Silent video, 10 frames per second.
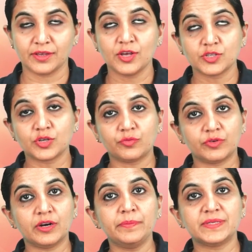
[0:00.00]
So
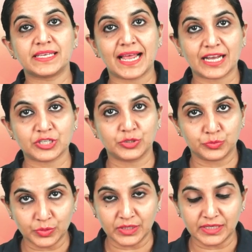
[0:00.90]
verb is an action
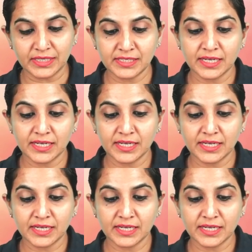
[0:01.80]
word